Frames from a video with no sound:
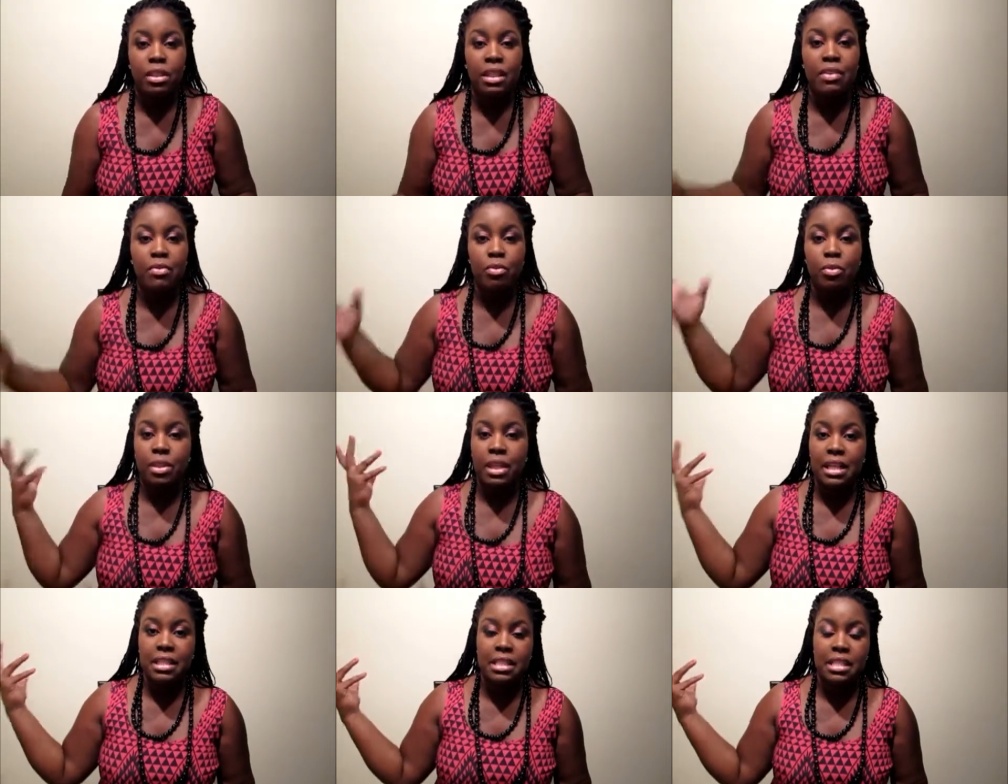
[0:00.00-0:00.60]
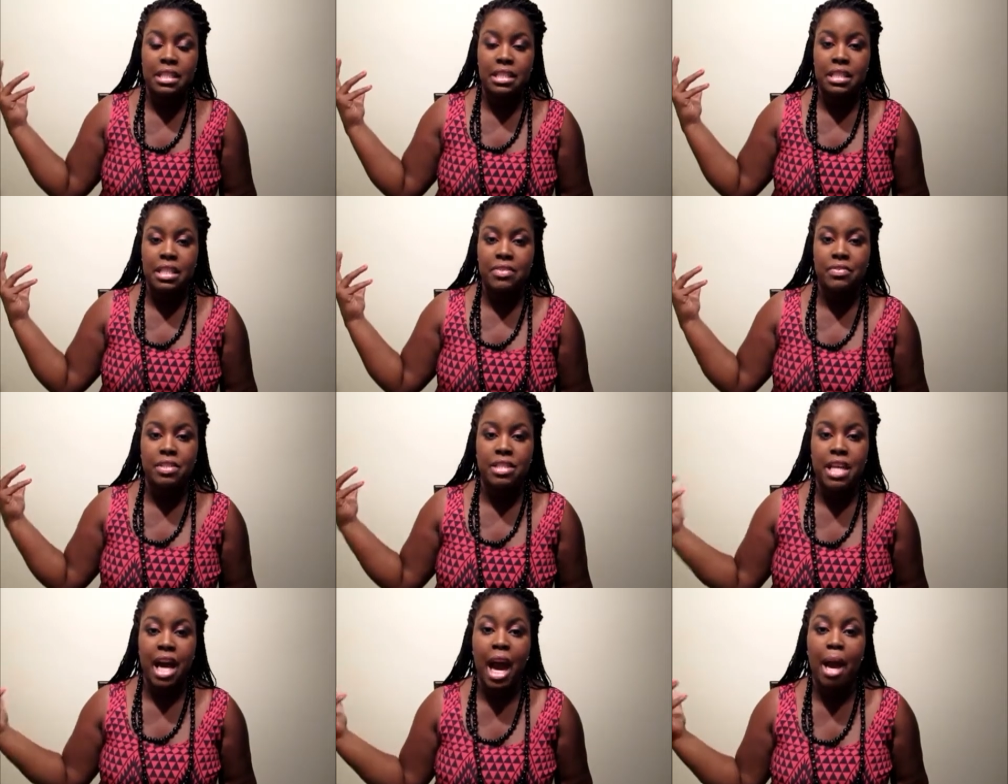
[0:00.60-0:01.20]
Even when I didn't
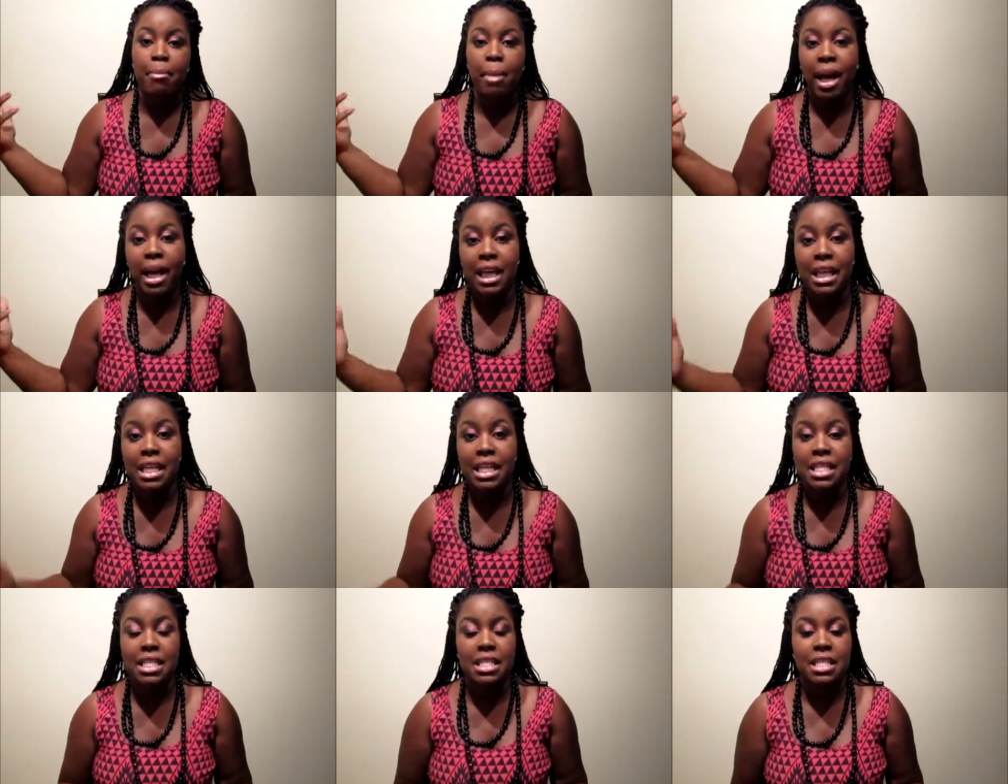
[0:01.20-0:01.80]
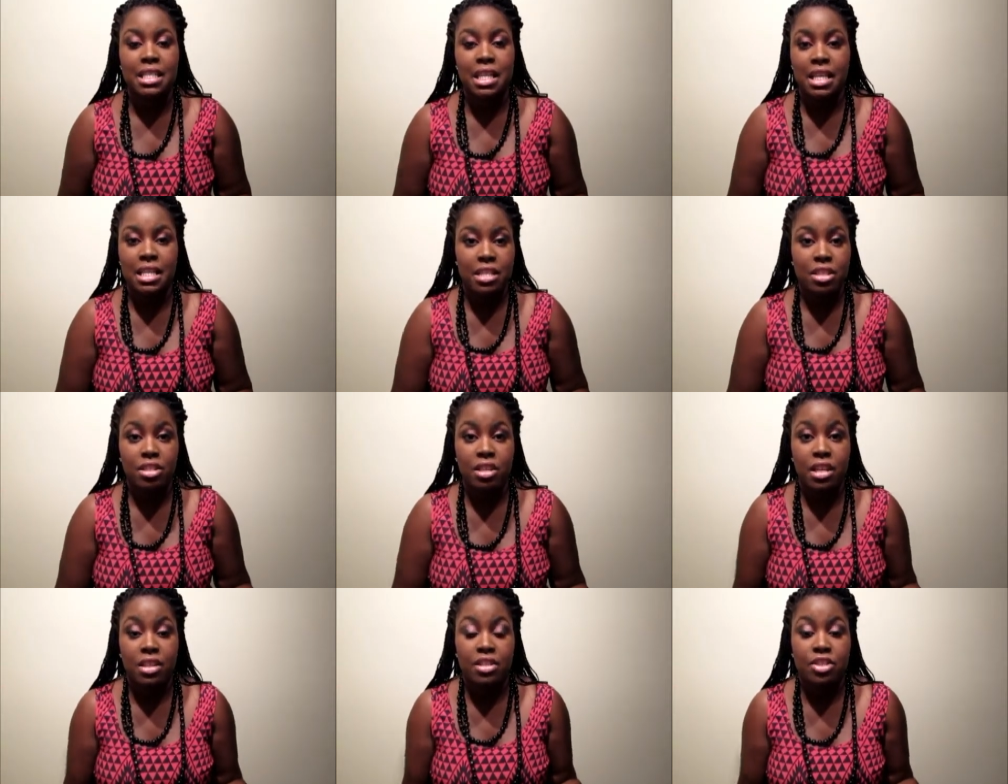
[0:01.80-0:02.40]
even tie my ends,
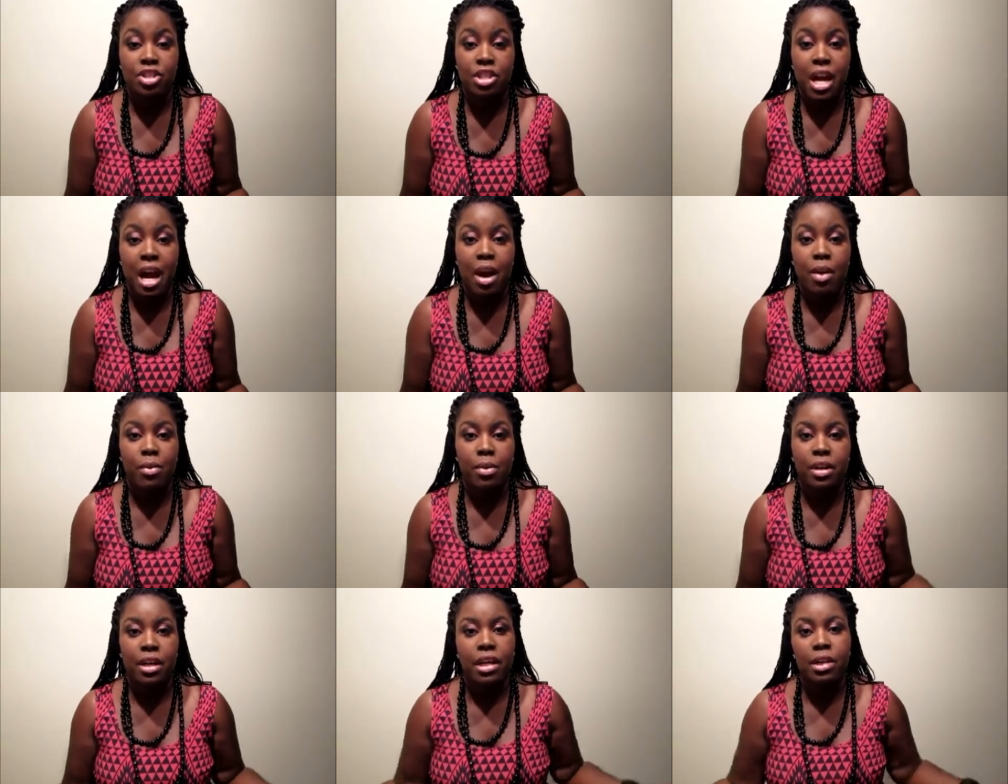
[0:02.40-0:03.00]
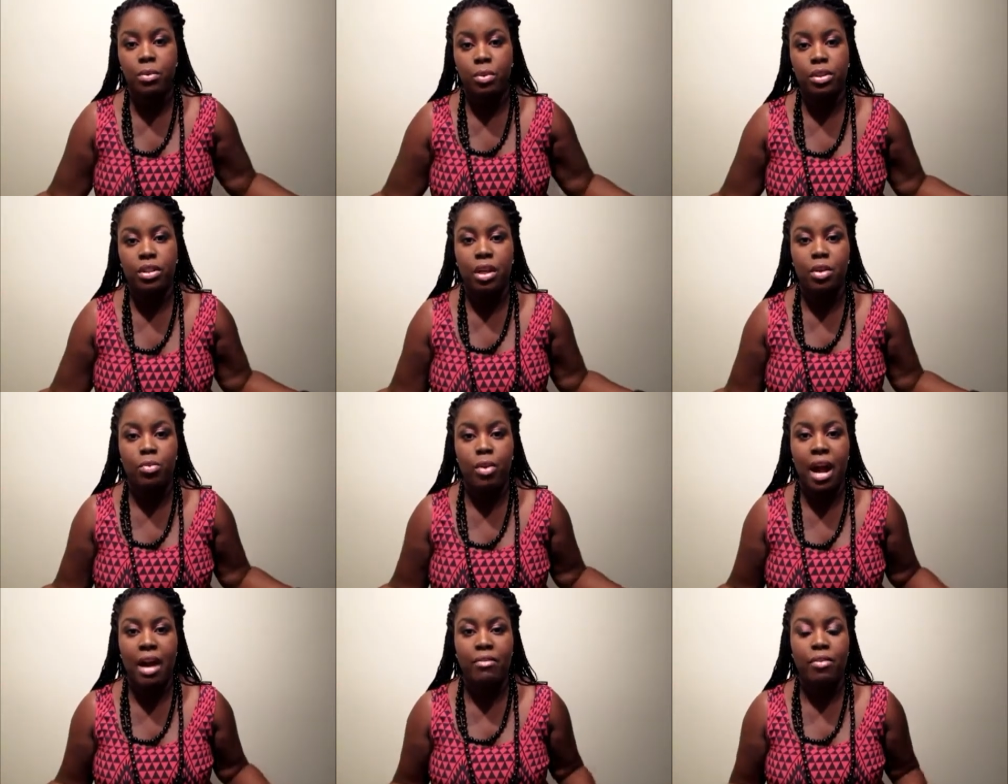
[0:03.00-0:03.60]
it's in the shower, it wouldn't
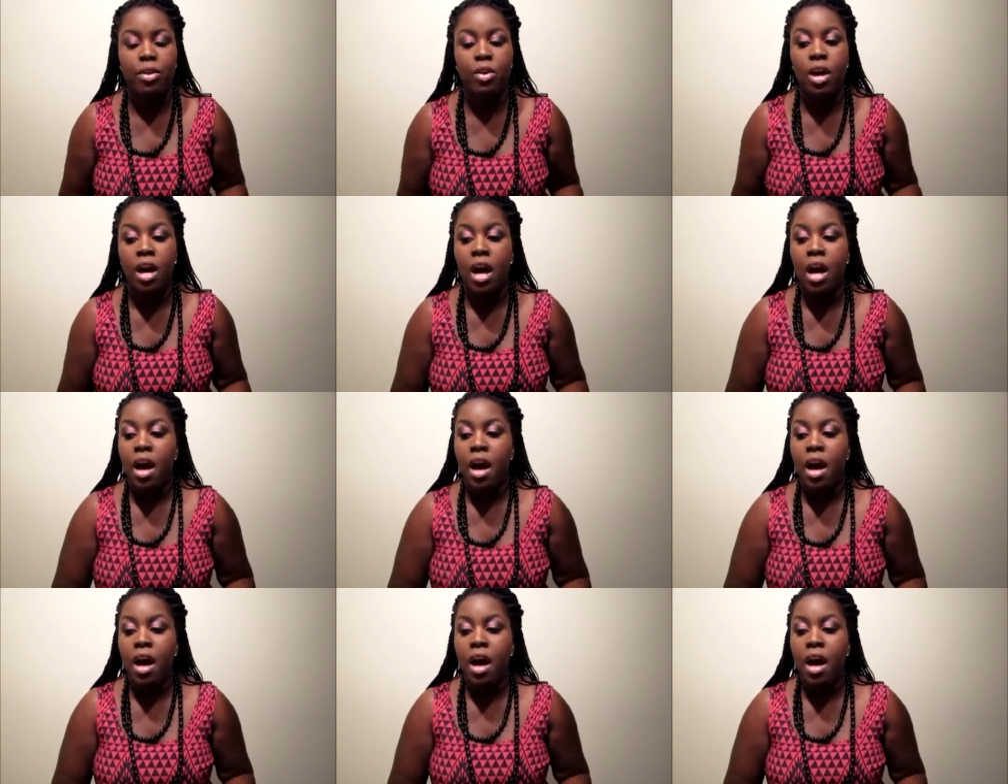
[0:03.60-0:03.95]
unravel.